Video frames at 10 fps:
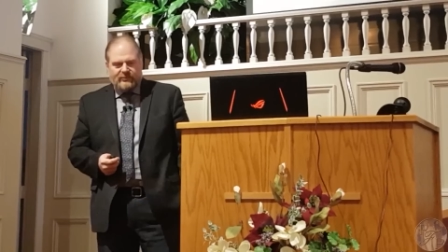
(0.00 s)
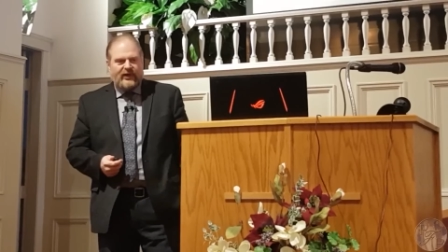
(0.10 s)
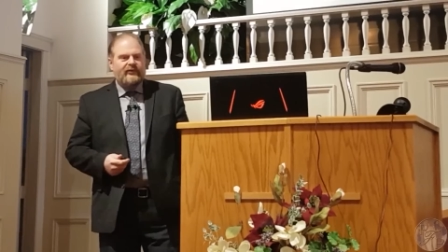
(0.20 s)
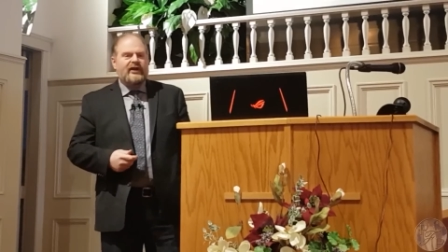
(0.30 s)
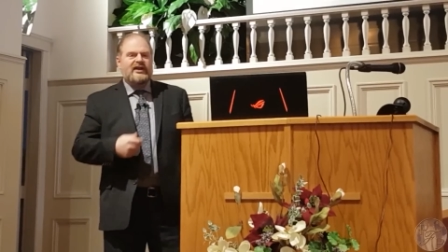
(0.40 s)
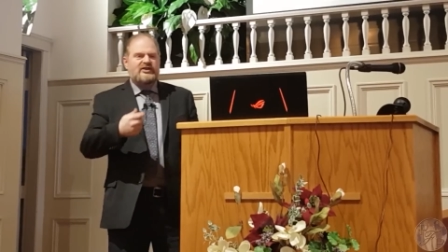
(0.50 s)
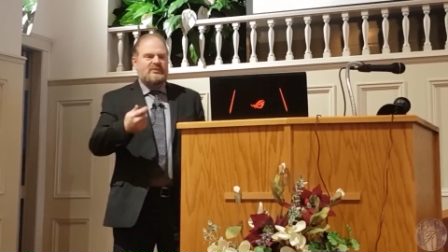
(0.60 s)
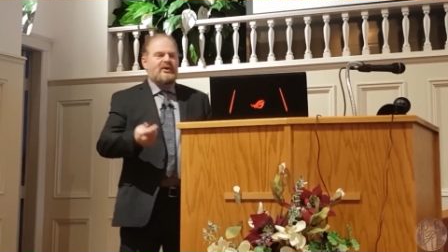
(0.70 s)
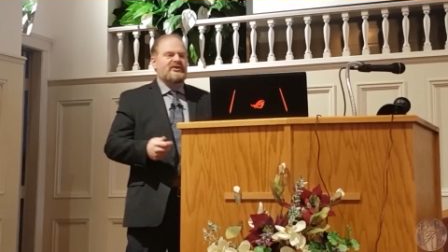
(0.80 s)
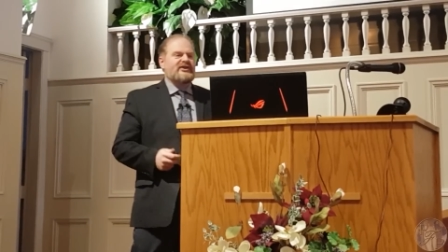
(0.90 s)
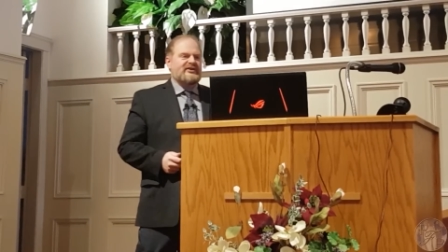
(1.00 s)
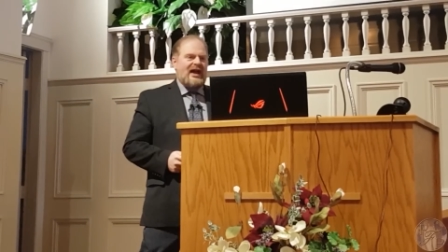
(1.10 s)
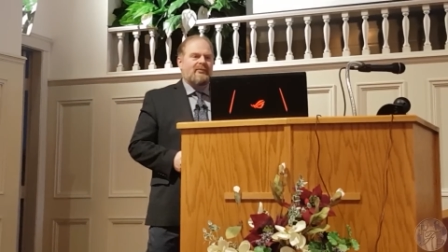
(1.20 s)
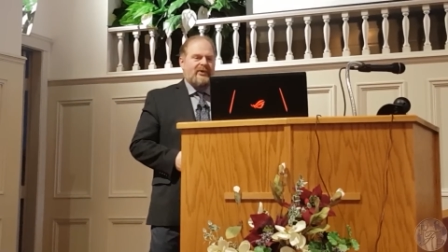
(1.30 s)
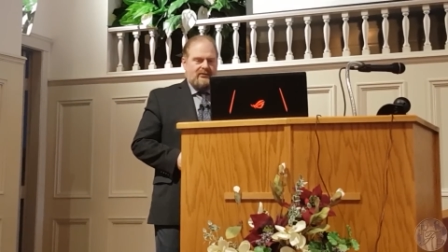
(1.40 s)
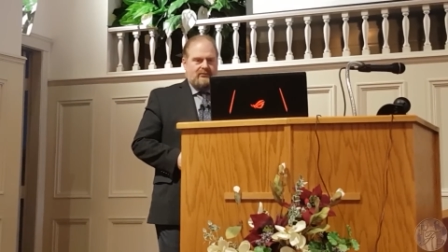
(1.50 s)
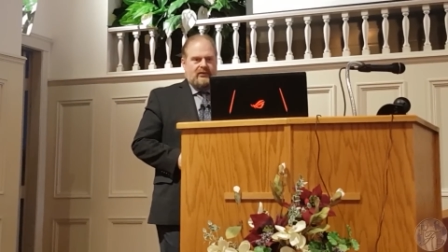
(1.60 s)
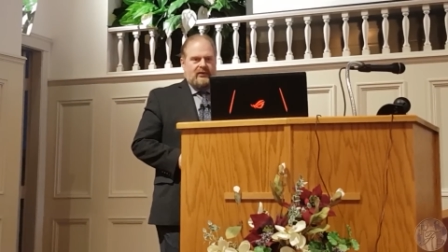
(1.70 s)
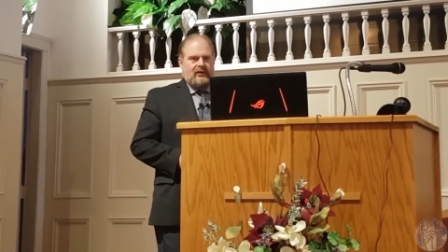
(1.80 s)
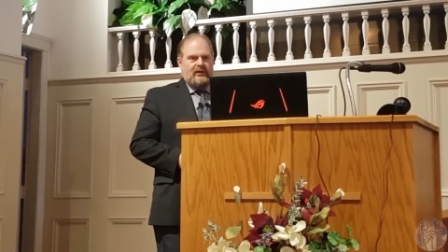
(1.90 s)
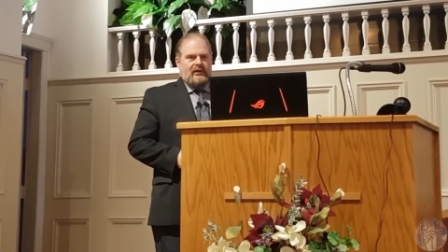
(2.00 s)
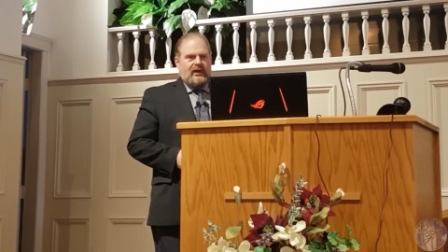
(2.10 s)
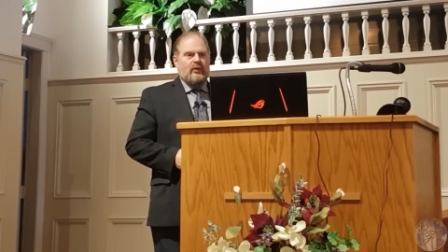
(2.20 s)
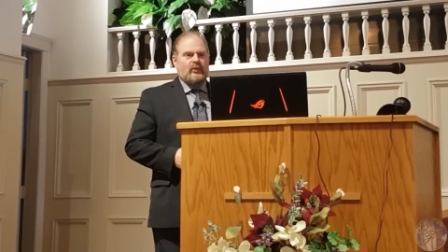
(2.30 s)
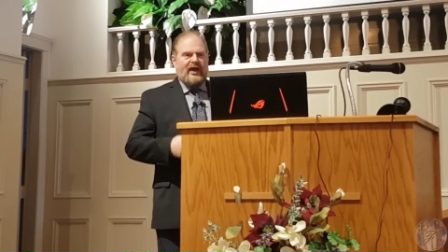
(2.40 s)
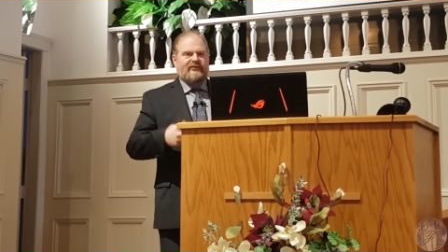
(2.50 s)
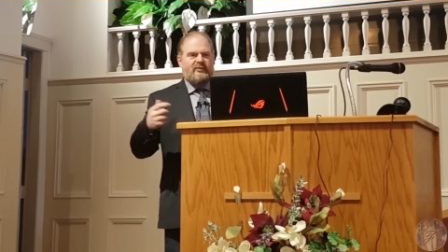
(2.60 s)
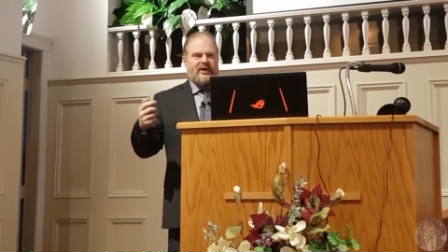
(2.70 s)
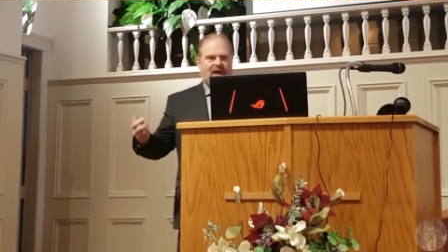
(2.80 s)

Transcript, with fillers: brethren, conspiracies happen, and we have to be